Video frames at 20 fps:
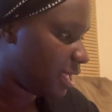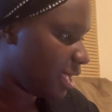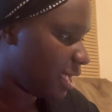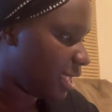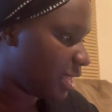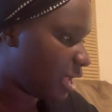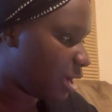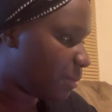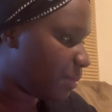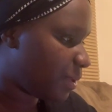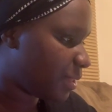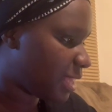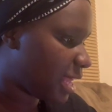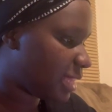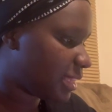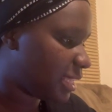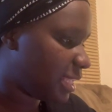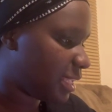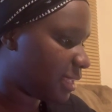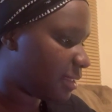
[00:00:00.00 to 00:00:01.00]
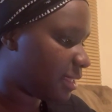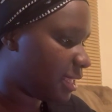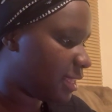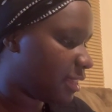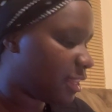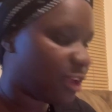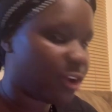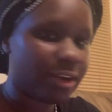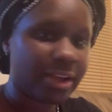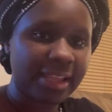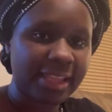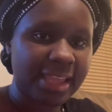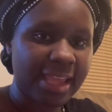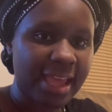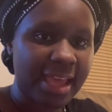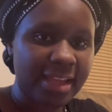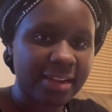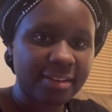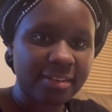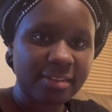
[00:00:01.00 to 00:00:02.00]
and I'll put that link in there
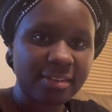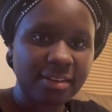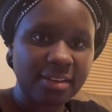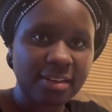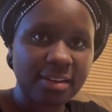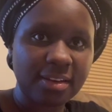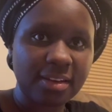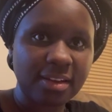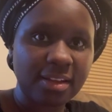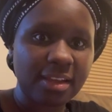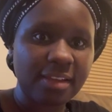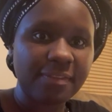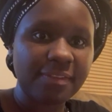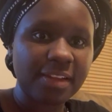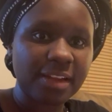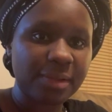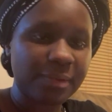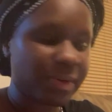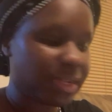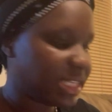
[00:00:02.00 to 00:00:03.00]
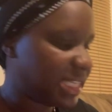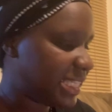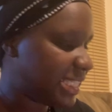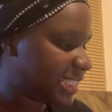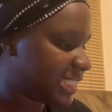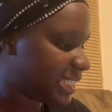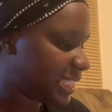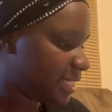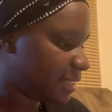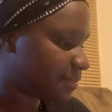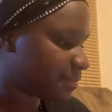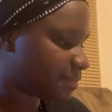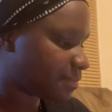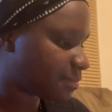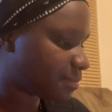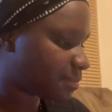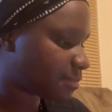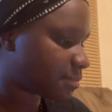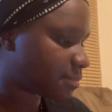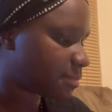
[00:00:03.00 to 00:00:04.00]
again if anyone needs it.
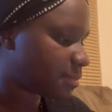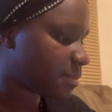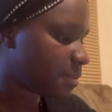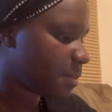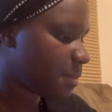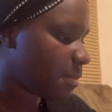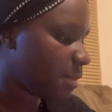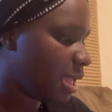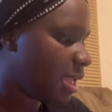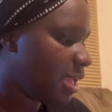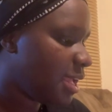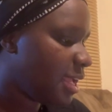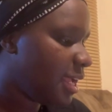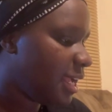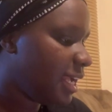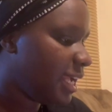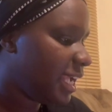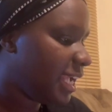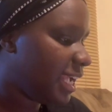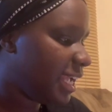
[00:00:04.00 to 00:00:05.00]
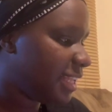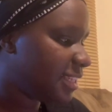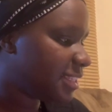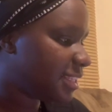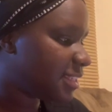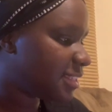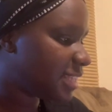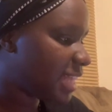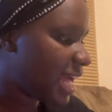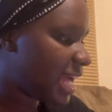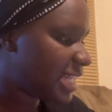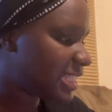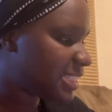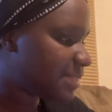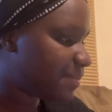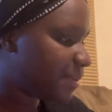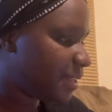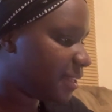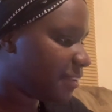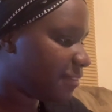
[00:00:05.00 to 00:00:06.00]
And the last
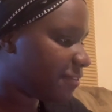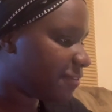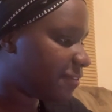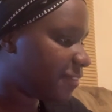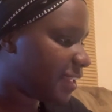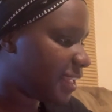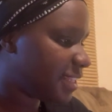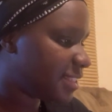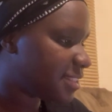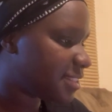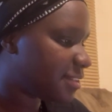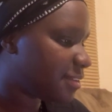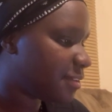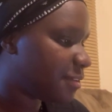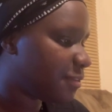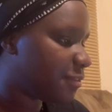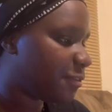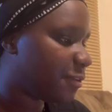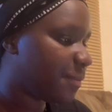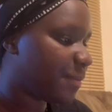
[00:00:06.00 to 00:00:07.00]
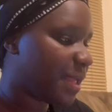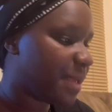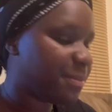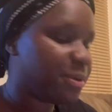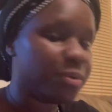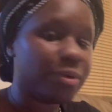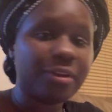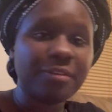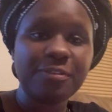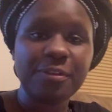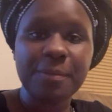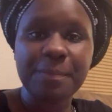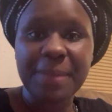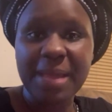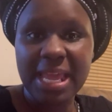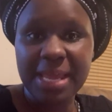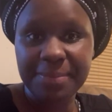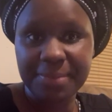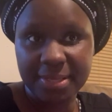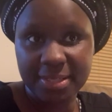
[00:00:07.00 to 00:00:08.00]
benefit for baby wearing for
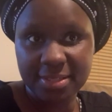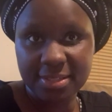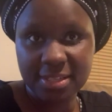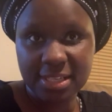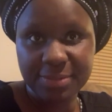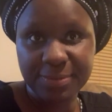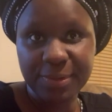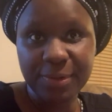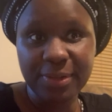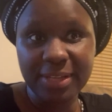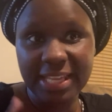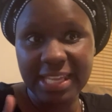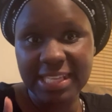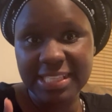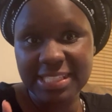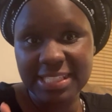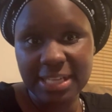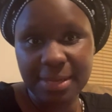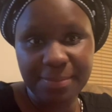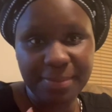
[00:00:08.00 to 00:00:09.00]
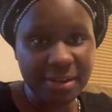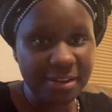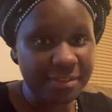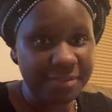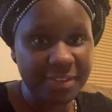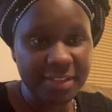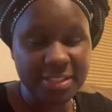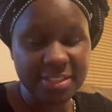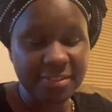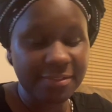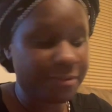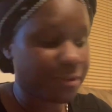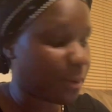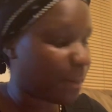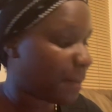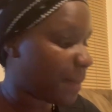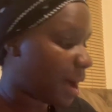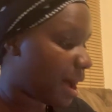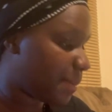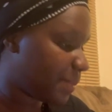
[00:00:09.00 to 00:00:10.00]
babies, because we're going to get into the benefits for
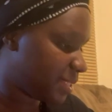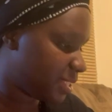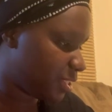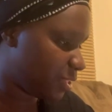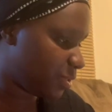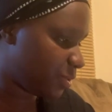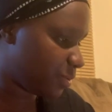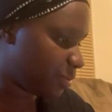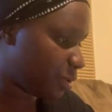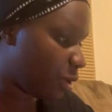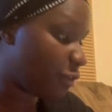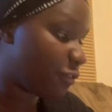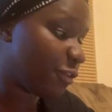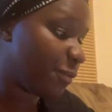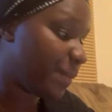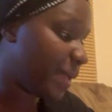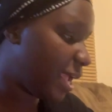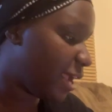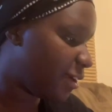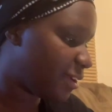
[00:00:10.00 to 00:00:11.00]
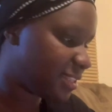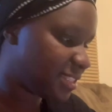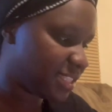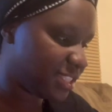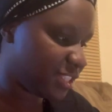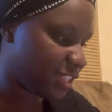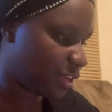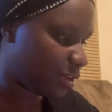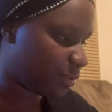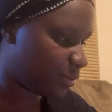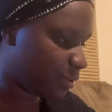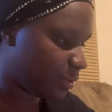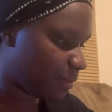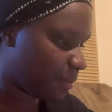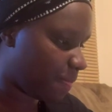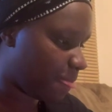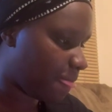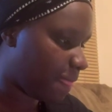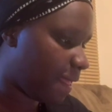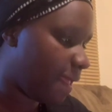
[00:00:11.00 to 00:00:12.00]
mama too, or for parents in general.
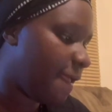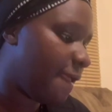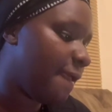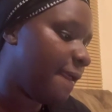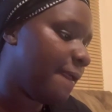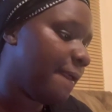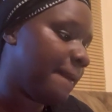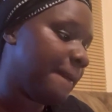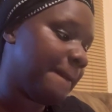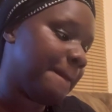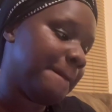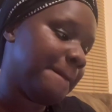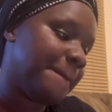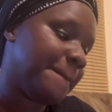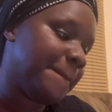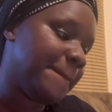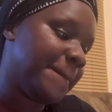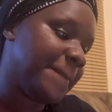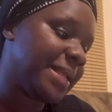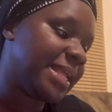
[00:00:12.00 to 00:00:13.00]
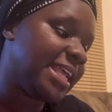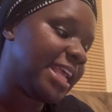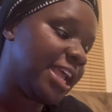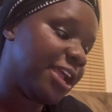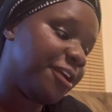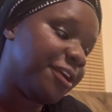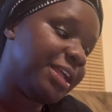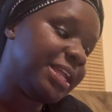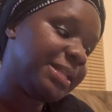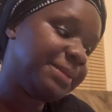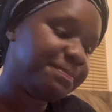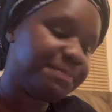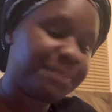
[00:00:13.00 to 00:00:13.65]
Carried